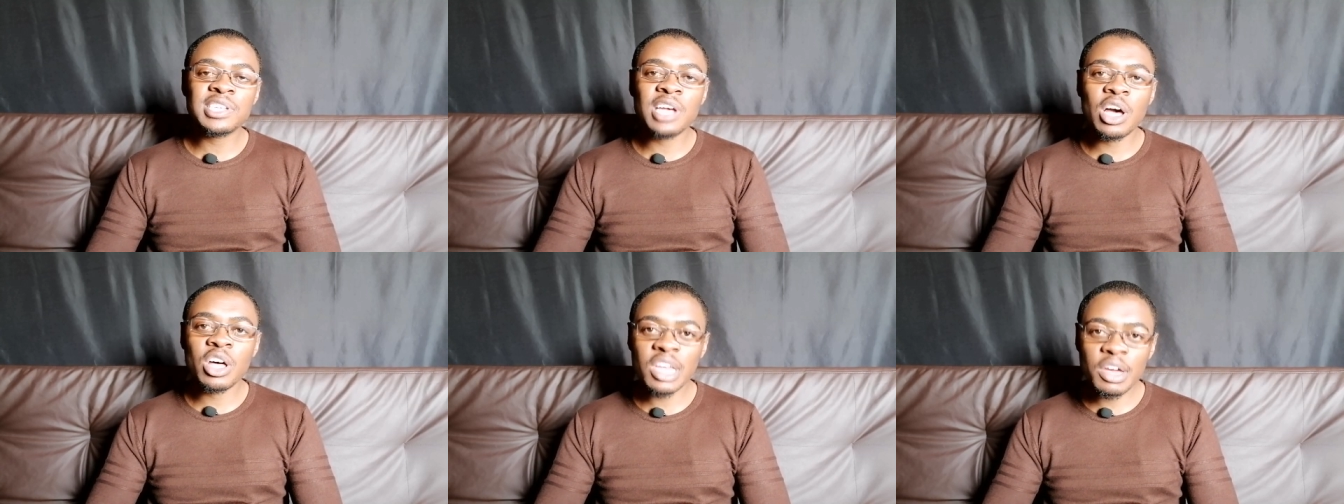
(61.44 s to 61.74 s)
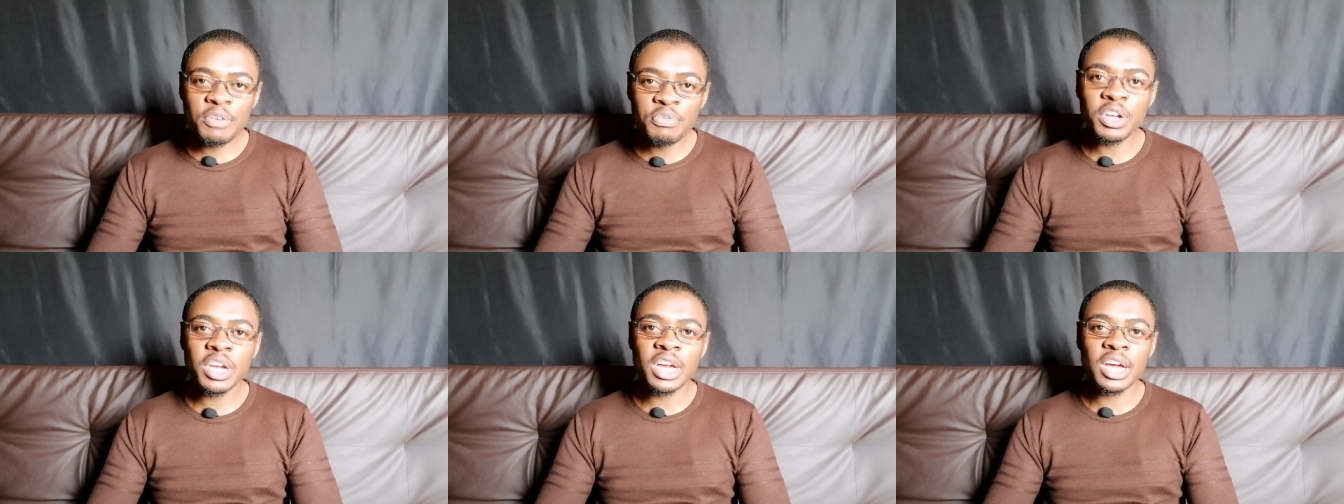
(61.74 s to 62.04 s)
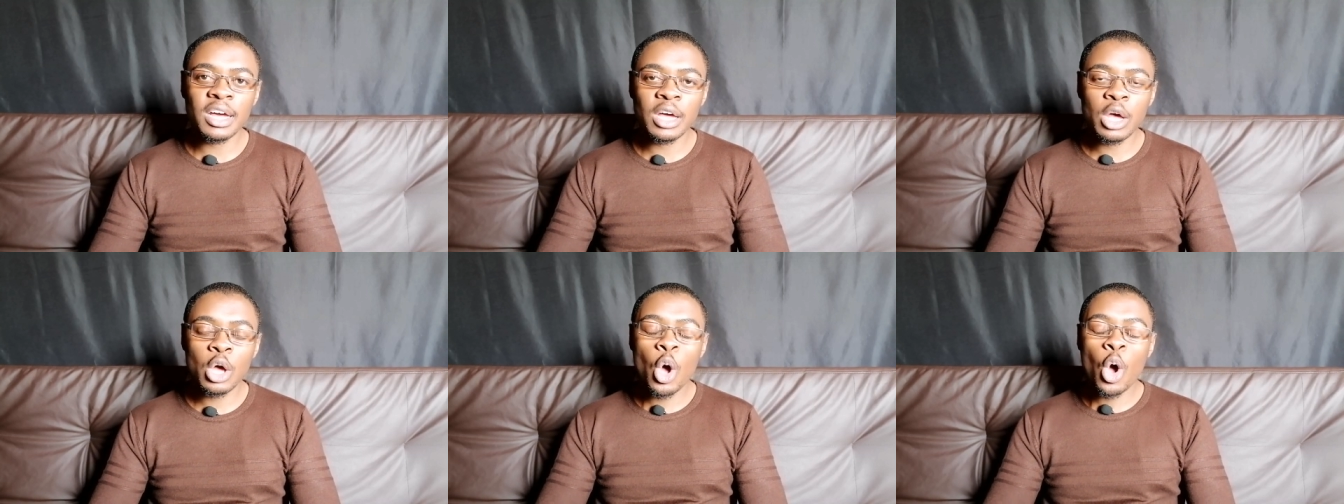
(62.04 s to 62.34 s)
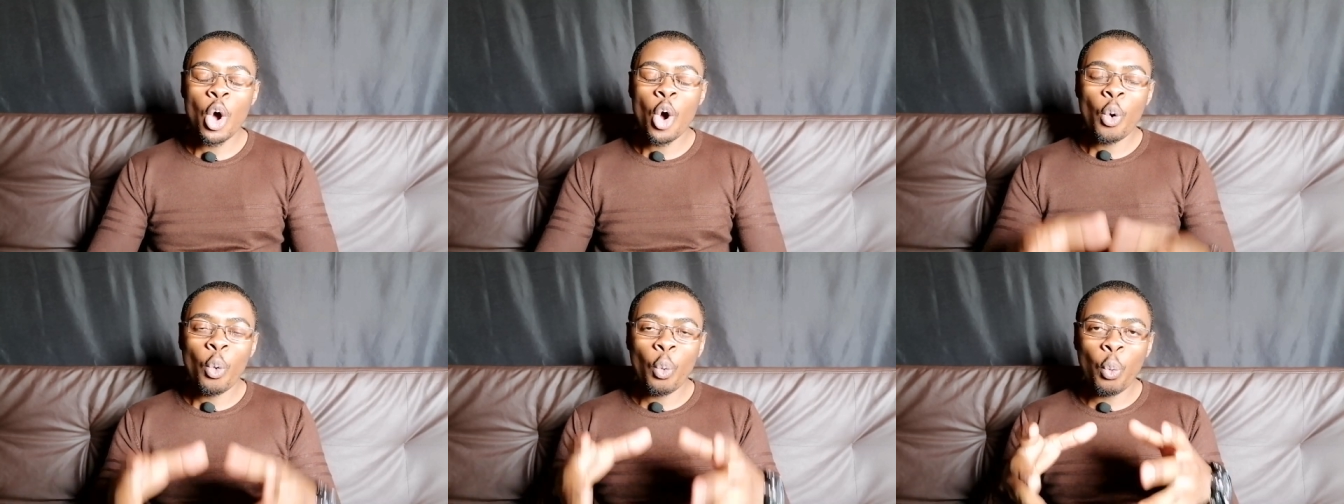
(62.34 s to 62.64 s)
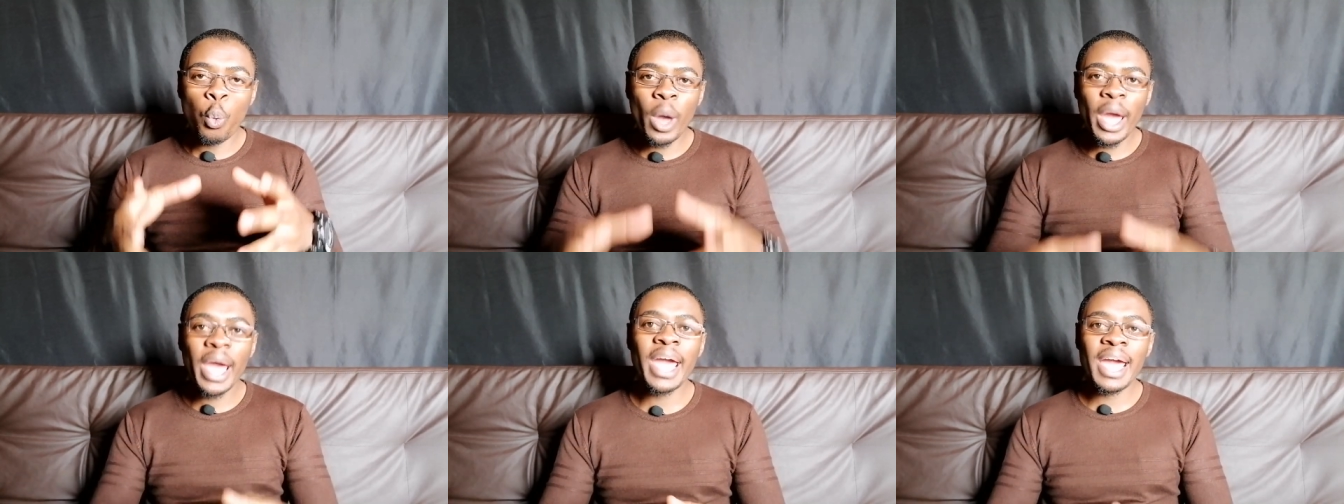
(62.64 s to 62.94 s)
South Africa
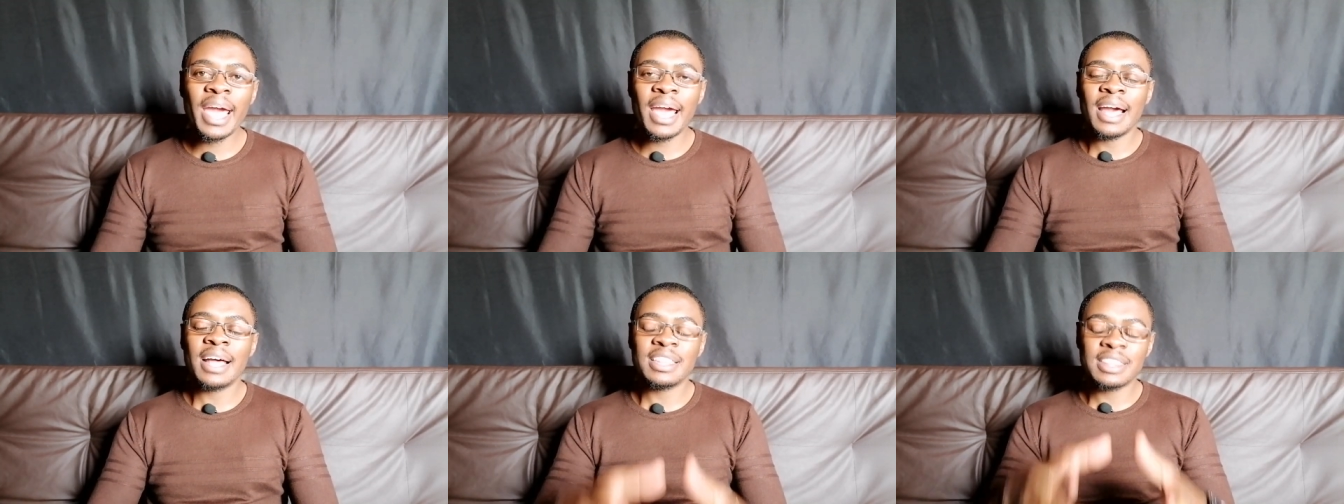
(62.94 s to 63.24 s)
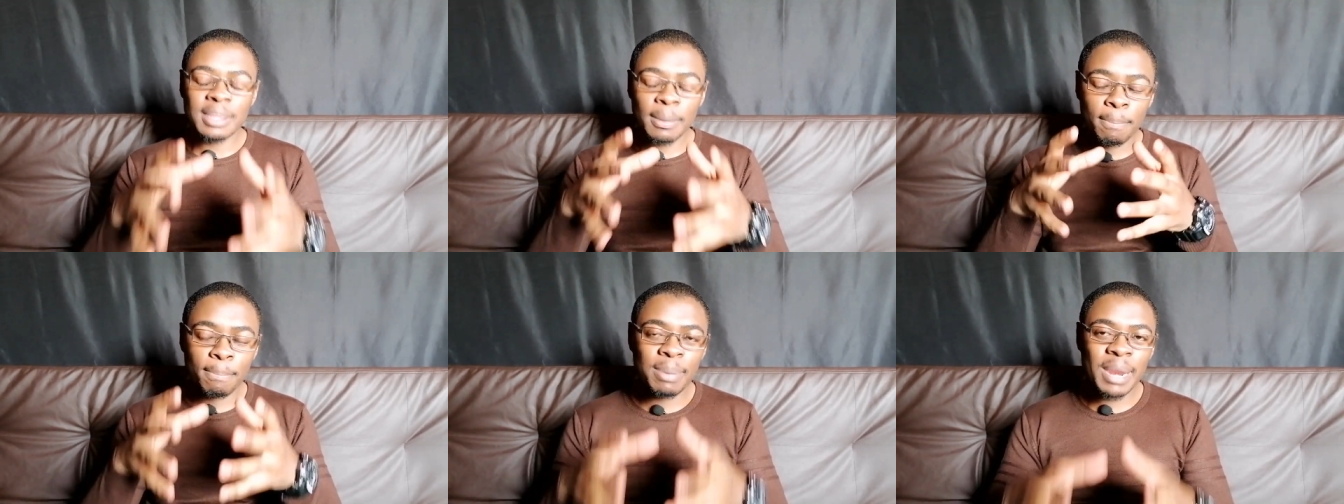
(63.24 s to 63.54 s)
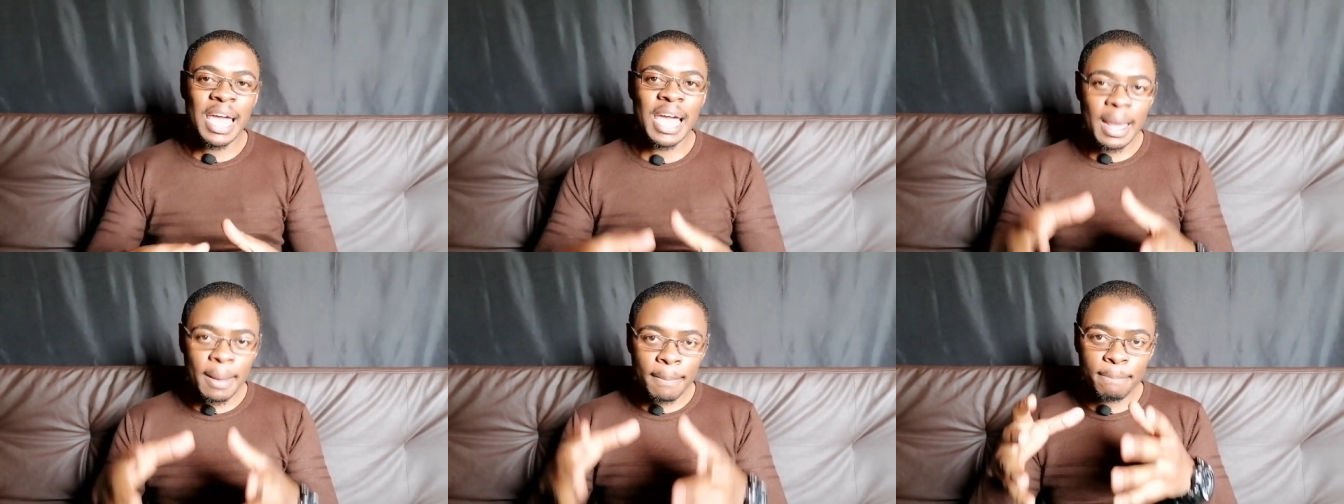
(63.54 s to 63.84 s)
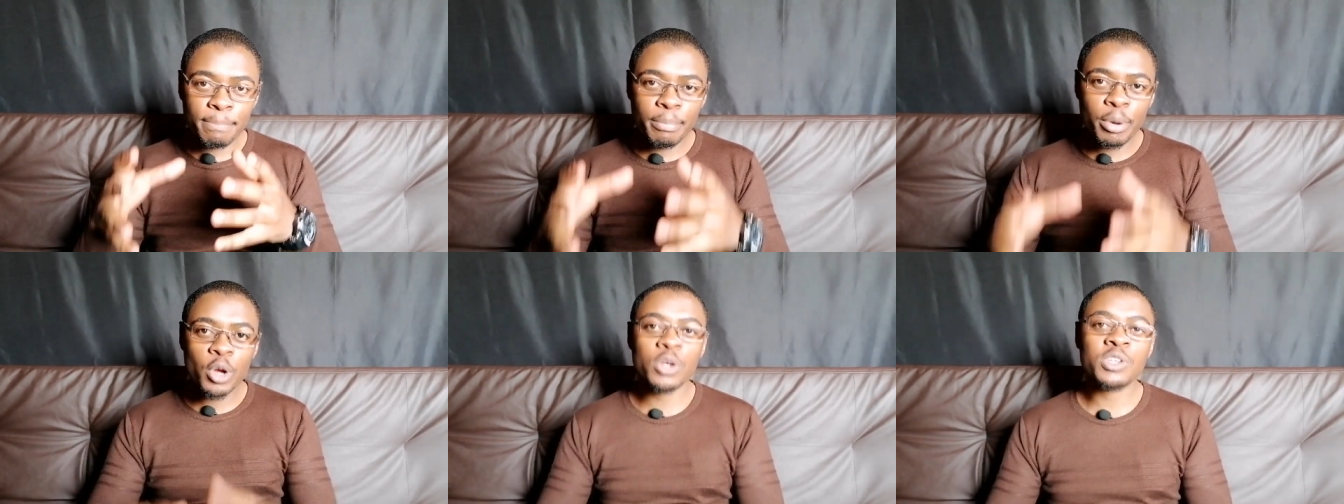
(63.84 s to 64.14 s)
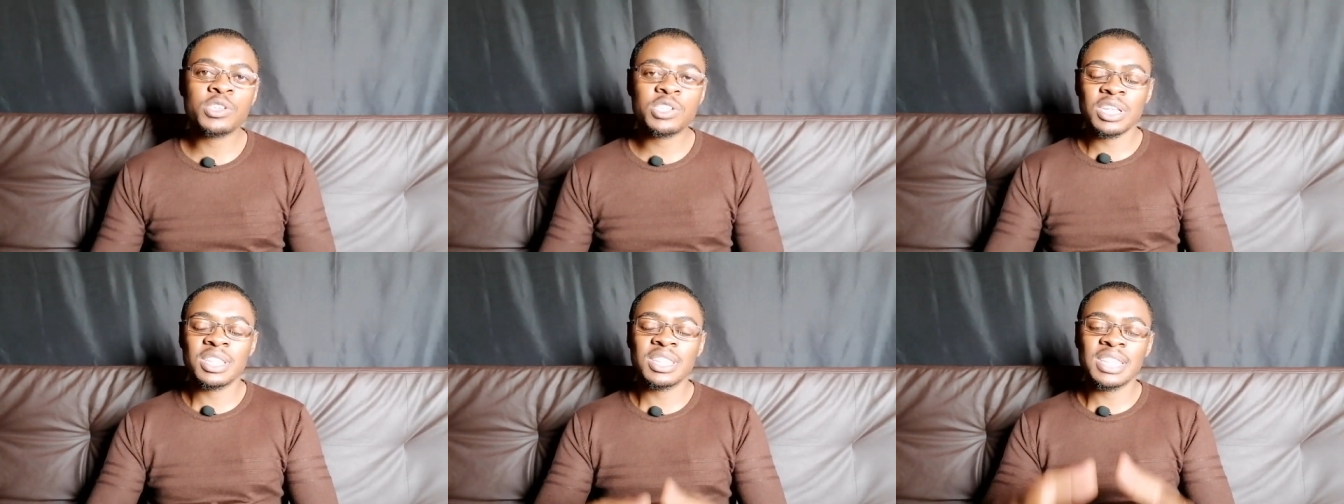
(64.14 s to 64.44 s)
where the black
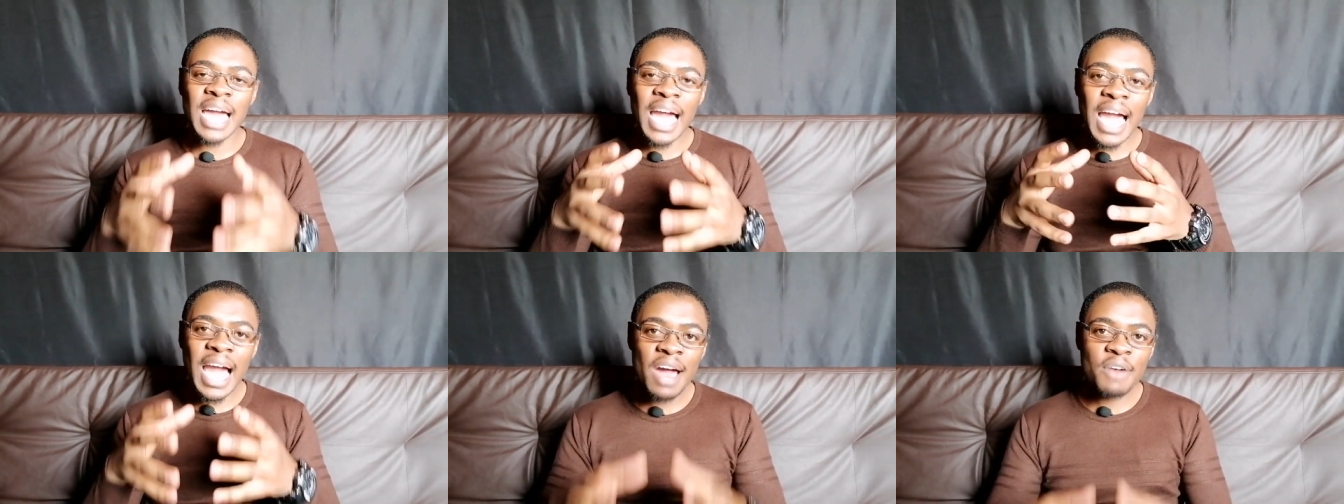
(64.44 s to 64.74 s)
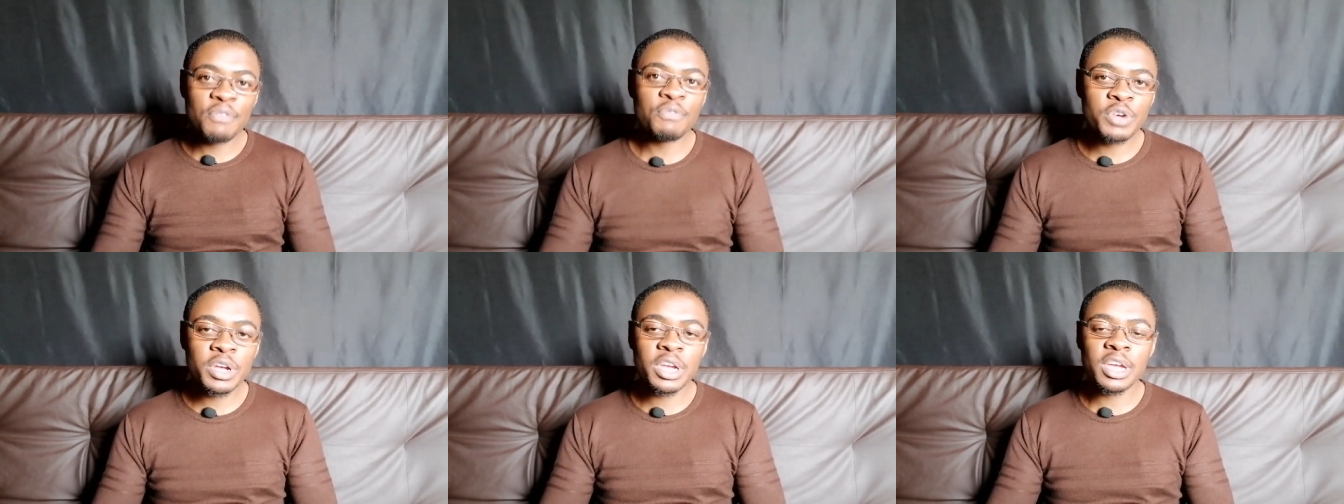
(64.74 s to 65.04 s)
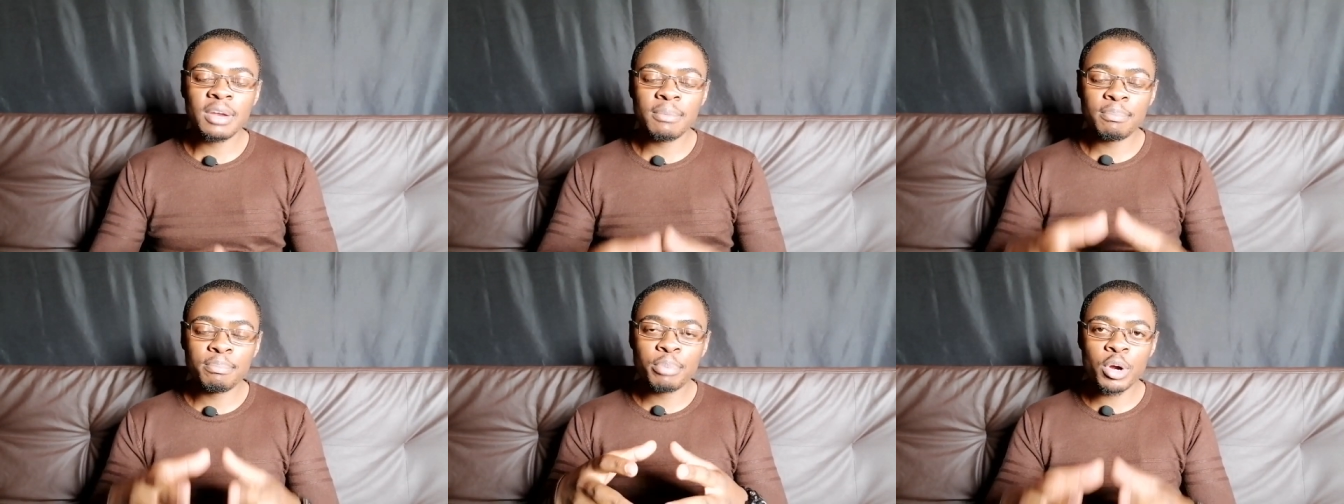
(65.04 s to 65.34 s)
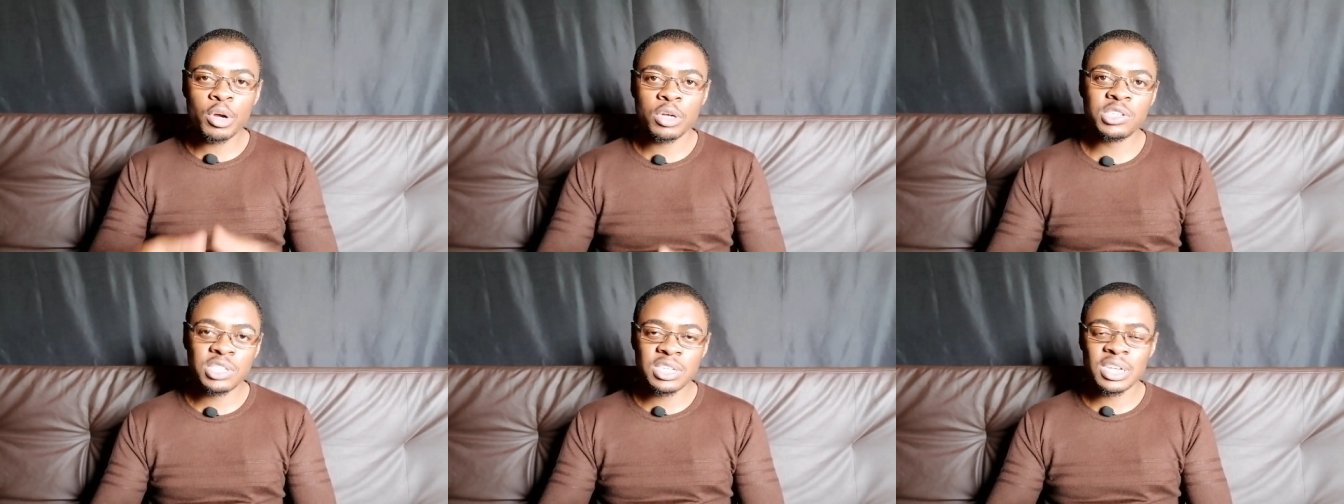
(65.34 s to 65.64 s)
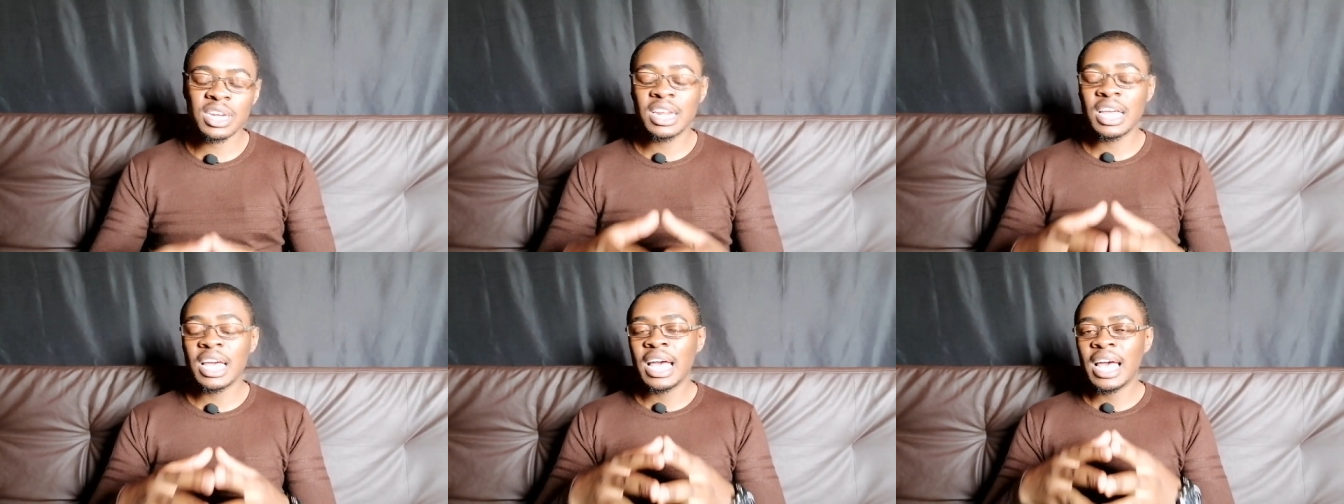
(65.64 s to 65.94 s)
person, the African
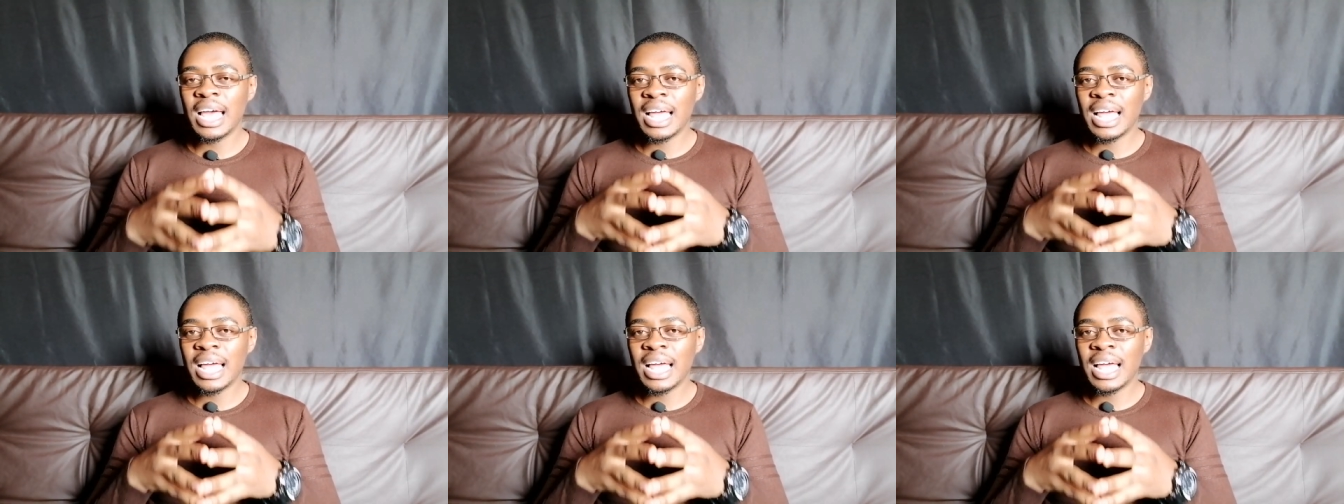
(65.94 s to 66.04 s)
person